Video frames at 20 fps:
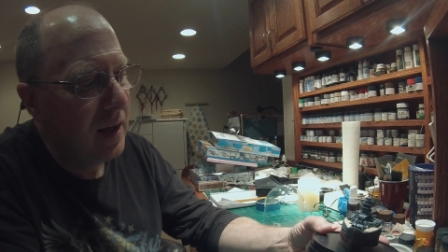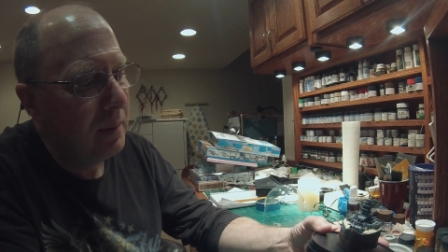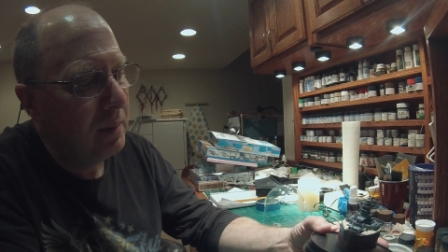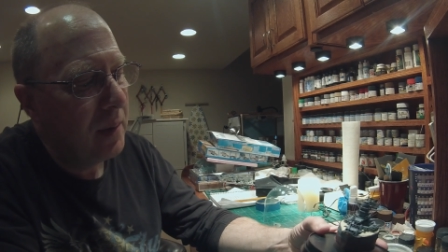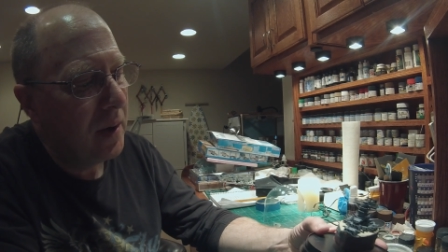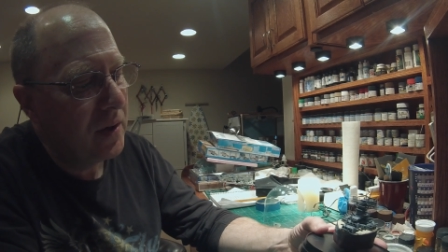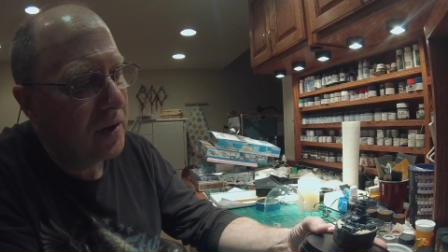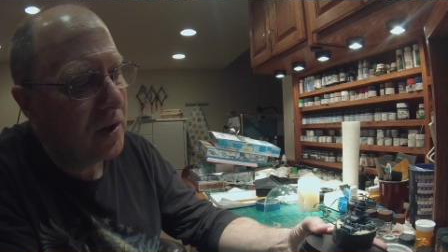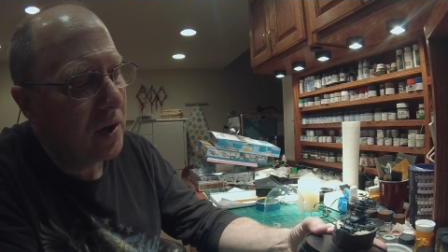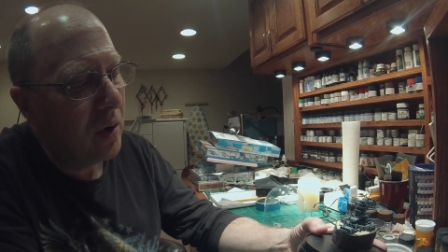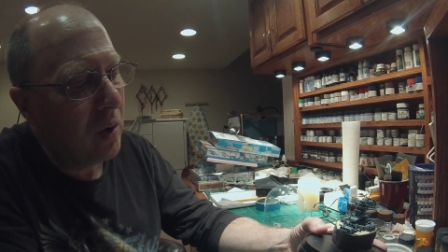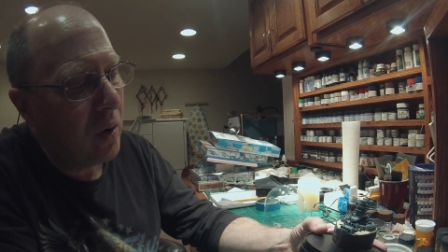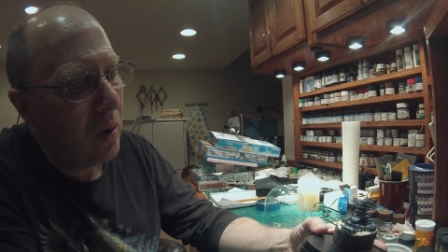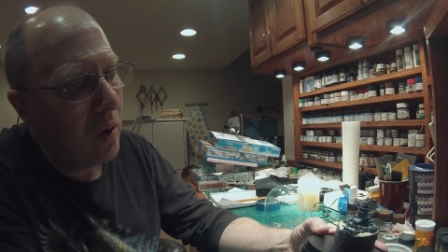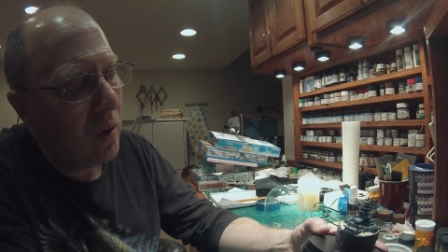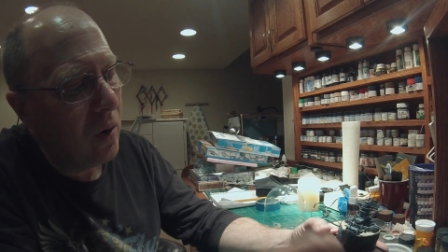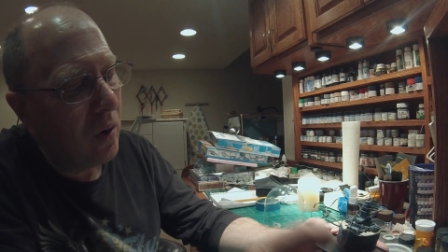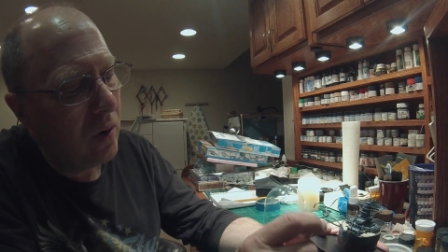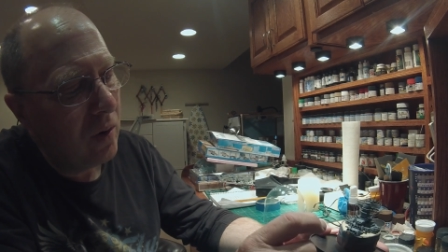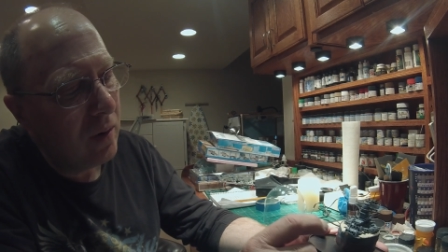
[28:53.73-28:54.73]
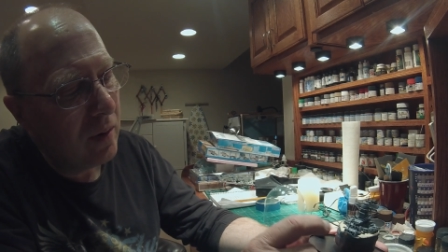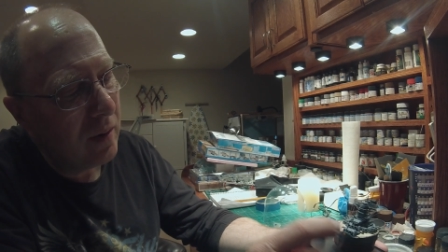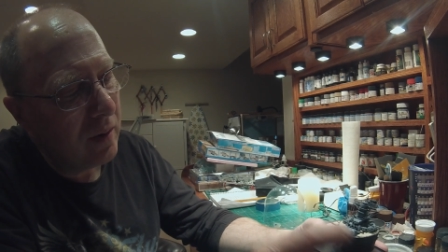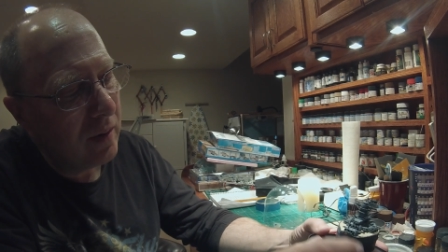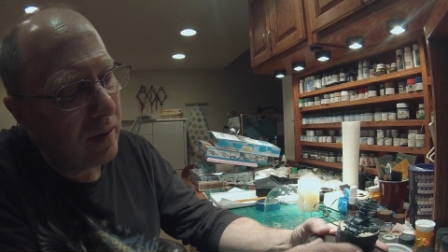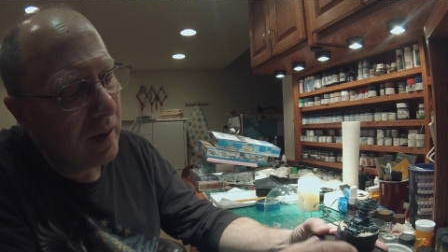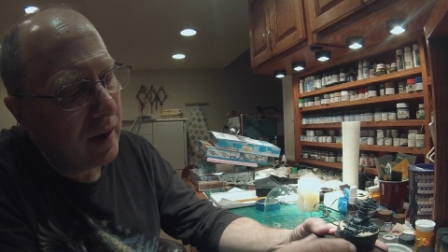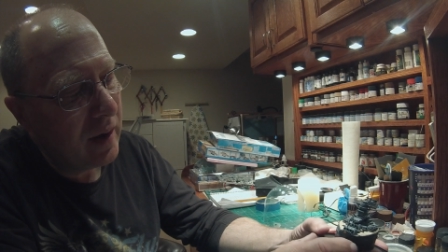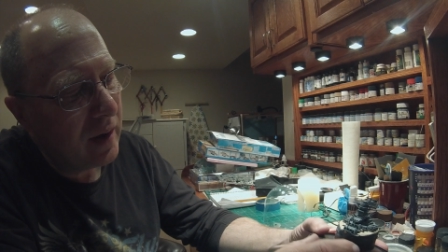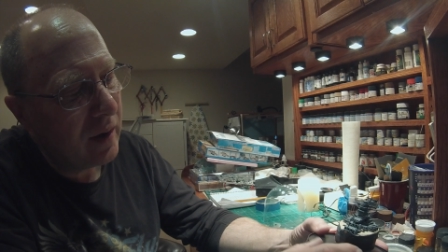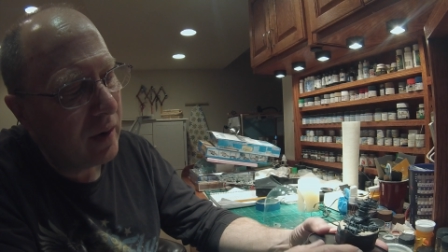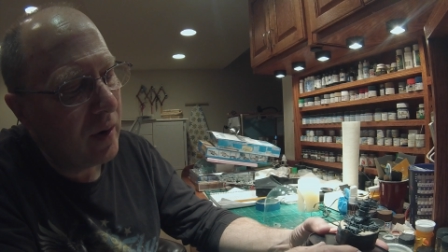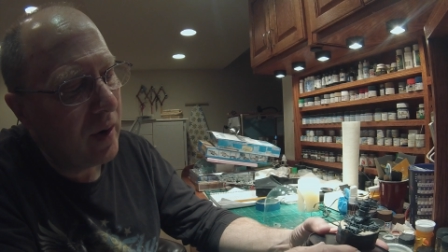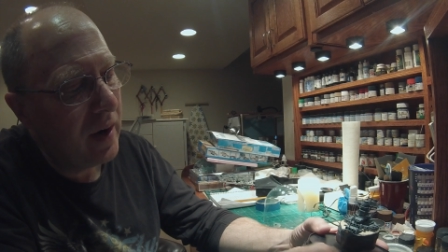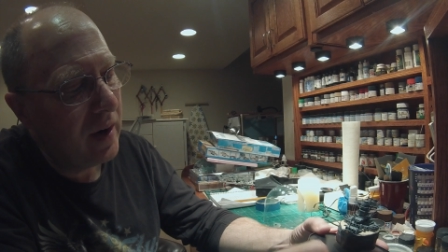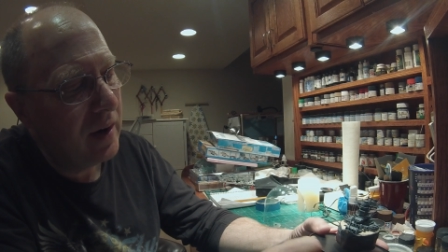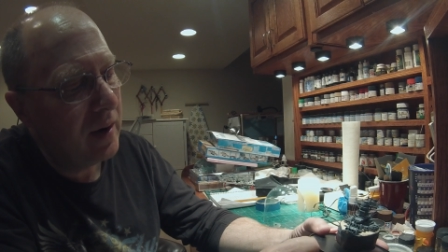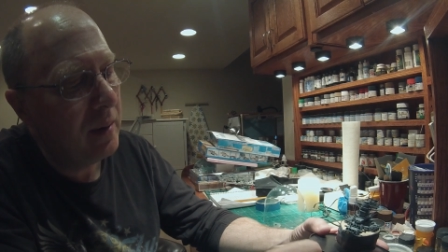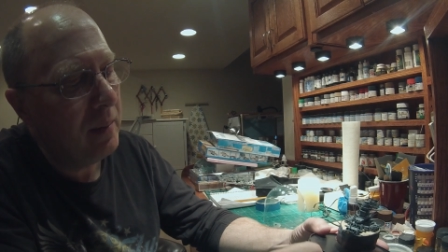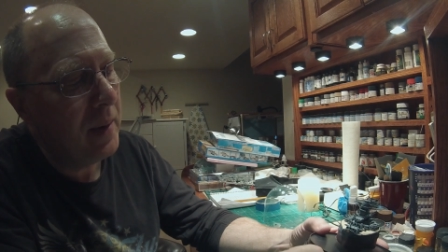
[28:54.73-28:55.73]
punched a hole,
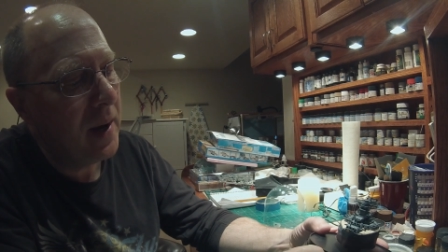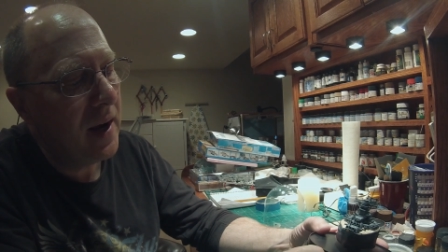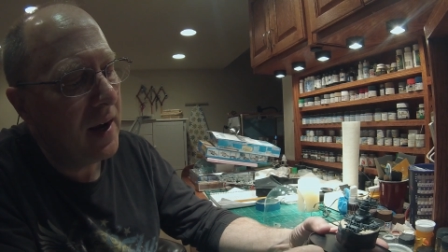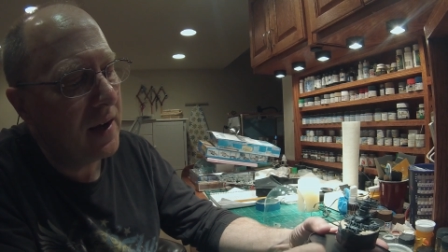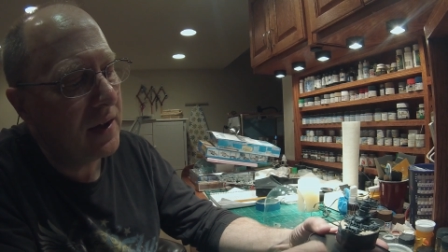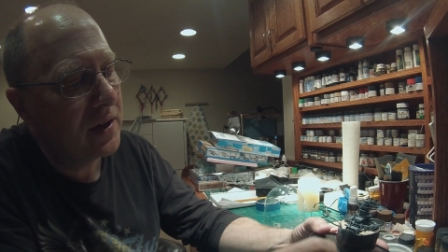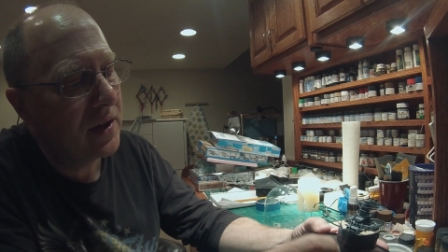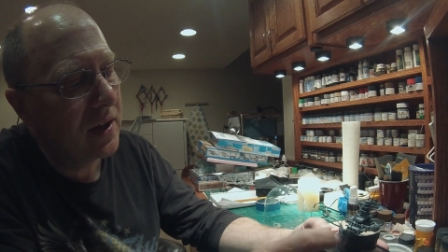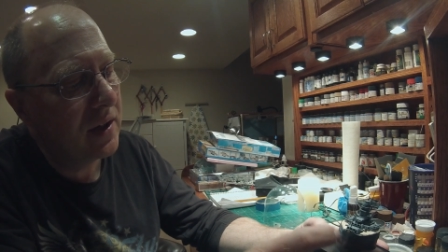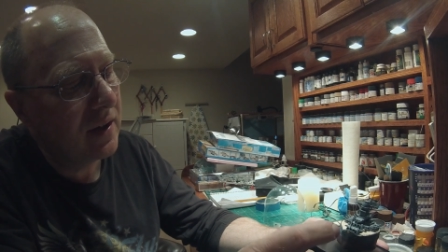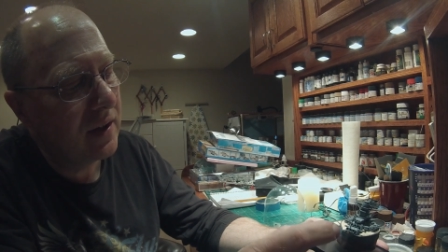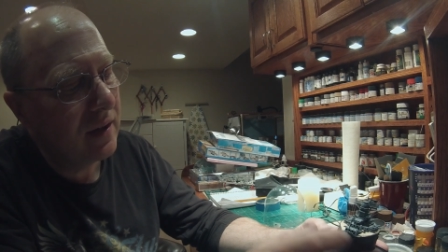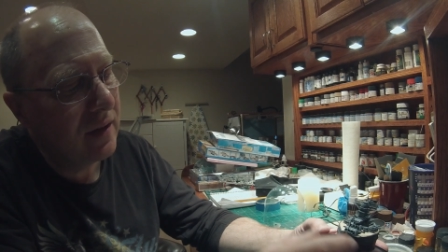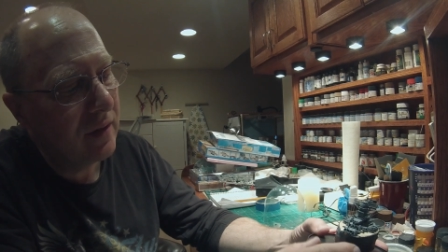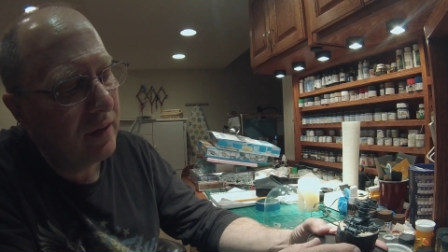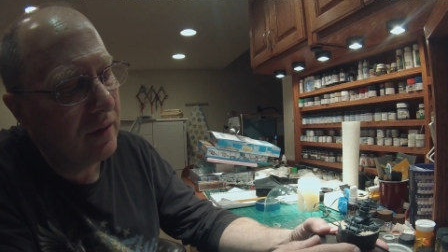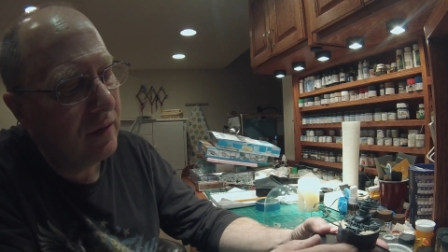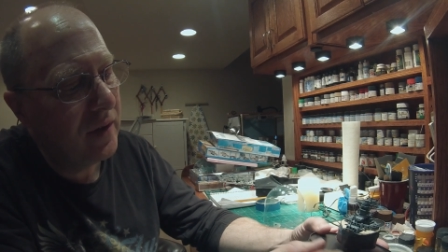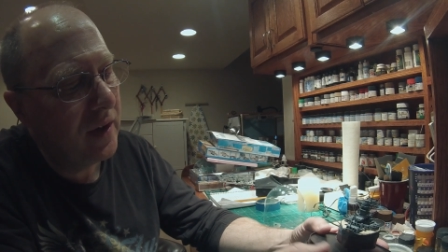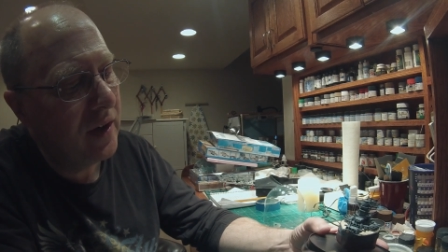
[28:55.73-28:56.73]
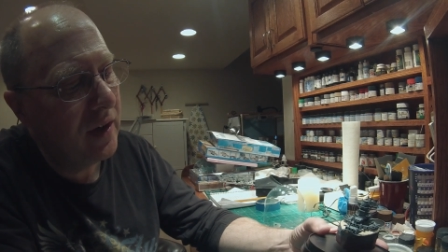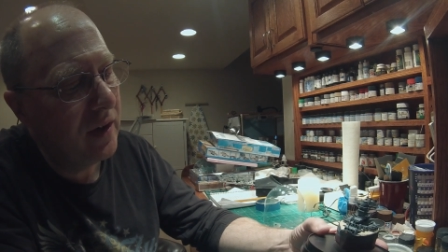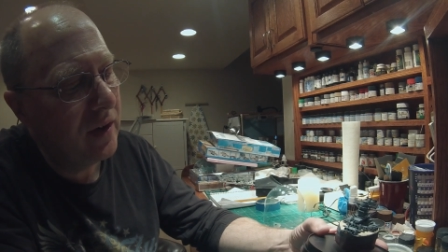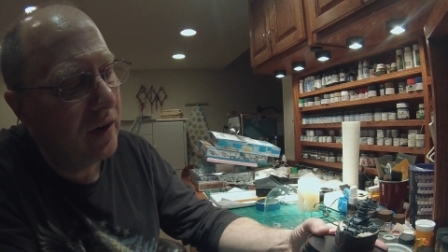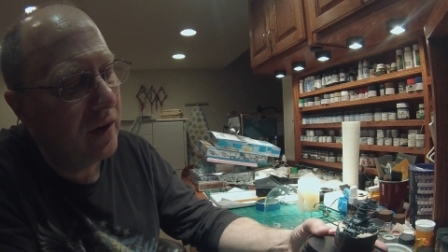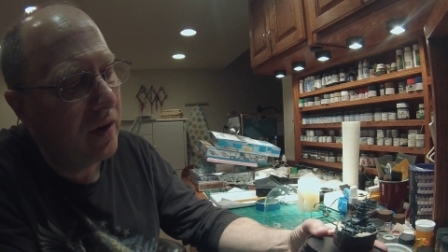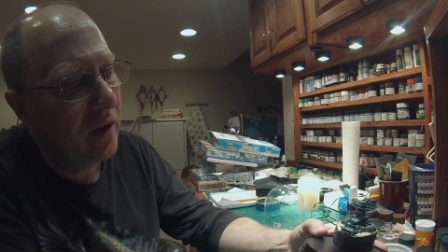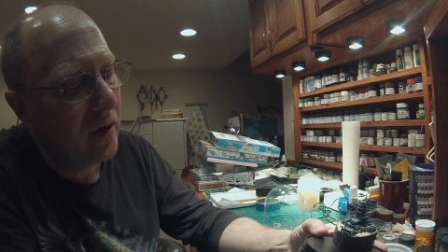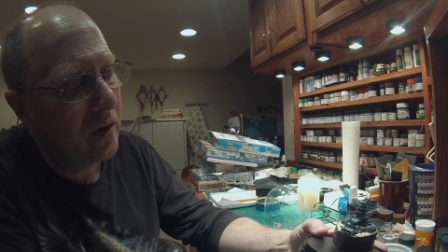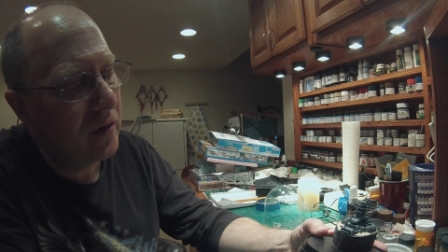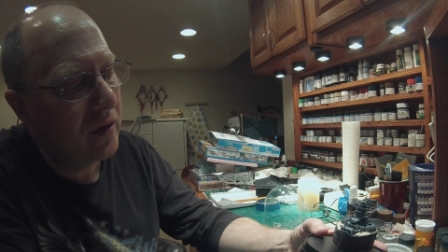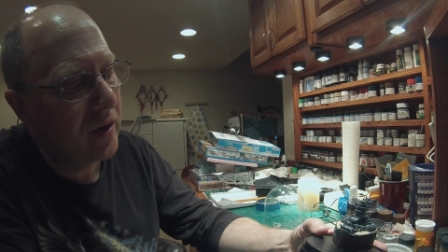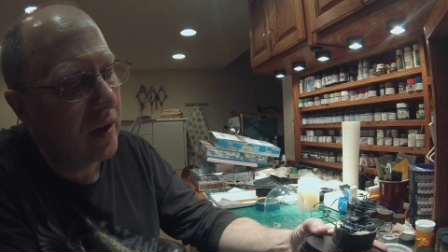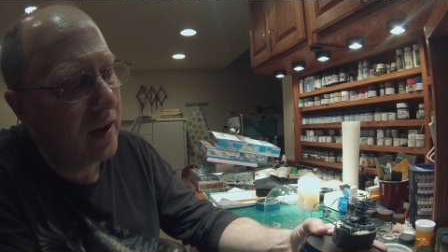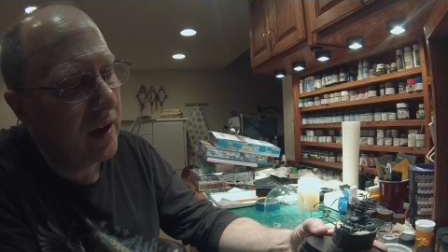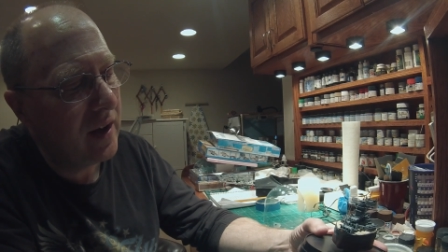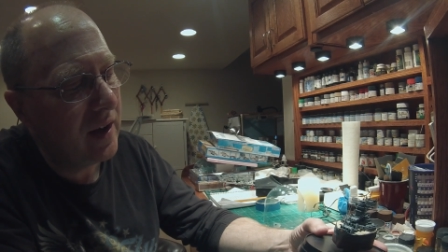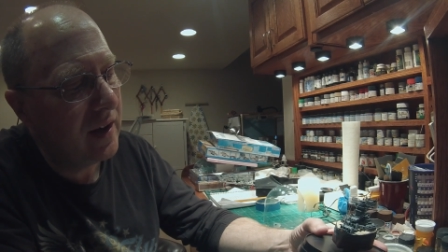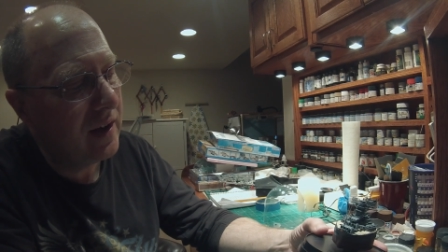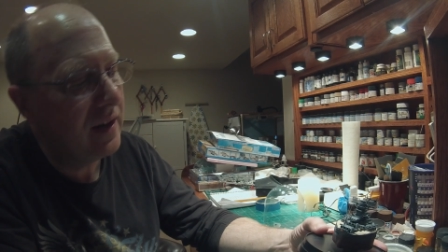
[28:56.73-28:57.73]
created a mask, fitted it over
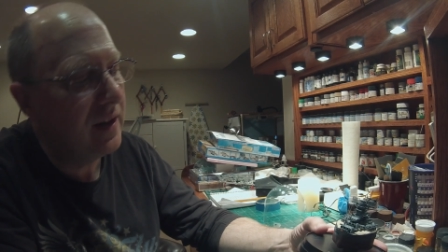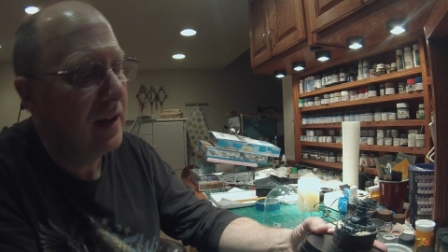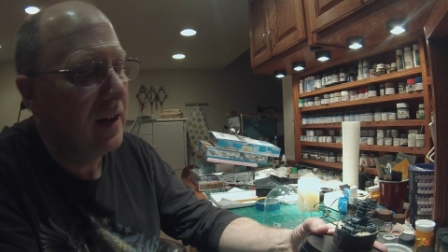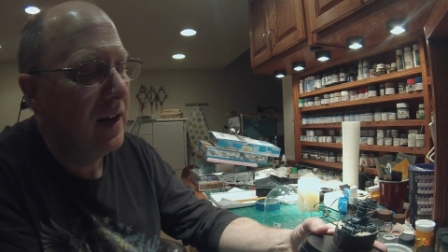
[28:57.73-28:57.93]
the